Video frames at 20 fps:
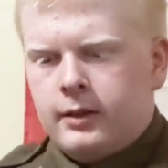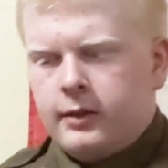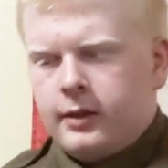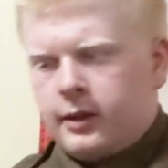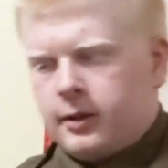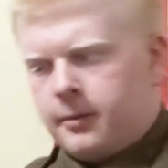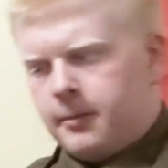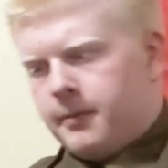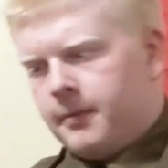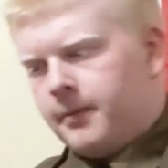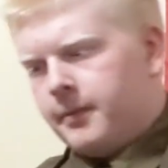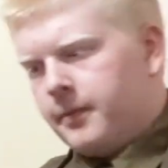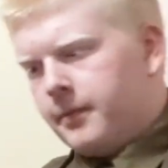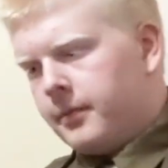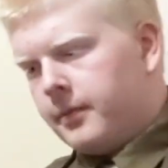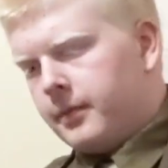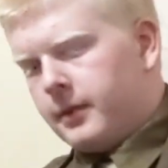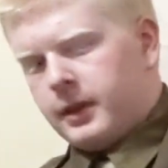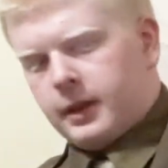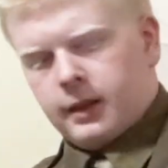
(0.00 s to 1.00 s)
So,
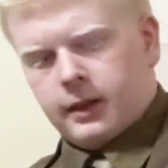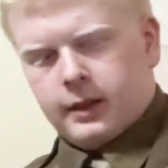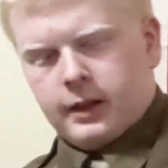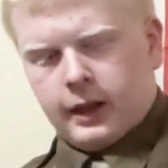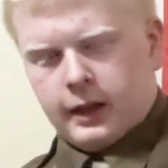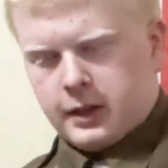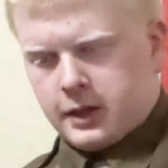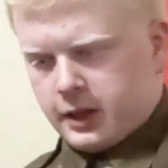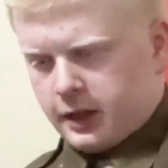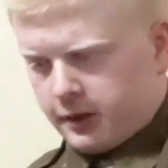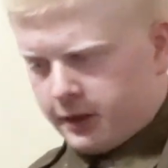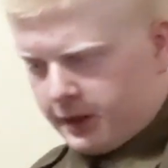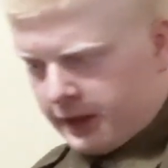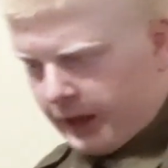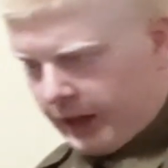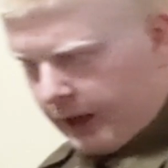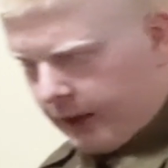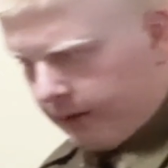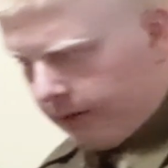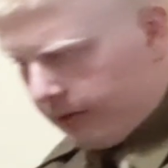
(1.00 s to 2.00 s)
nice shelter
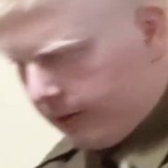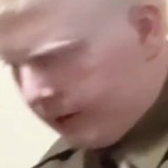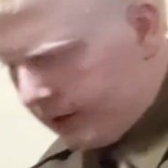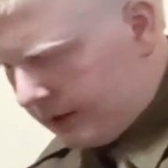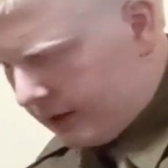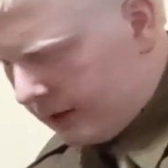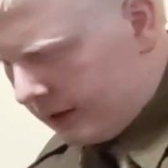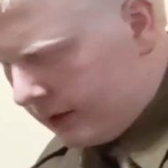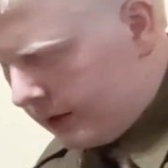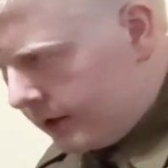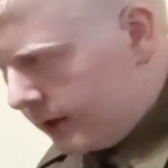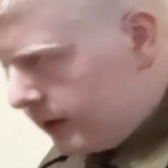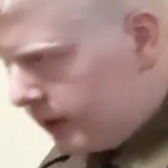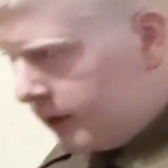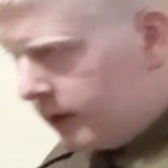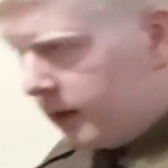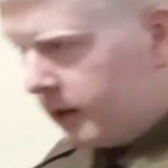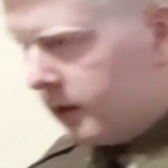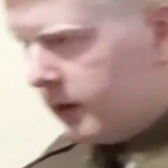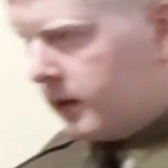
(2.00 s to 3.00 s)
half,
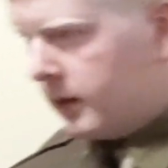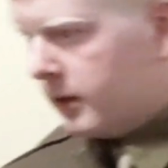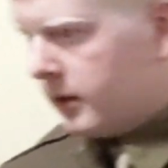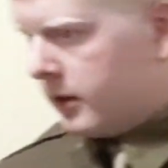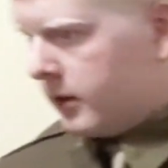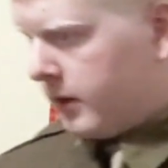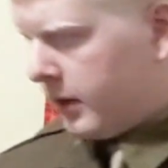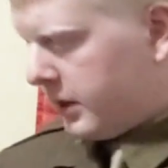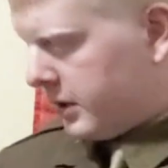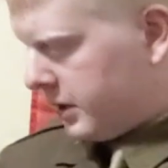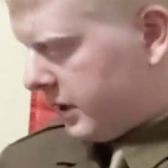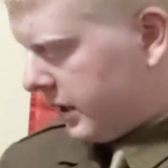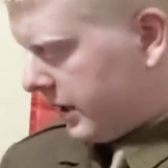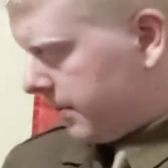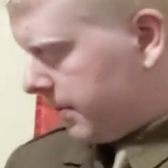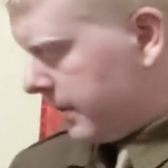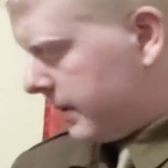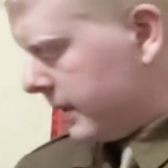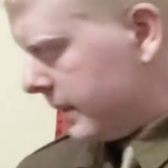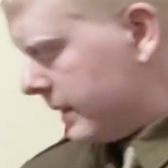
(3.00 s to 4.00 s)
great shape.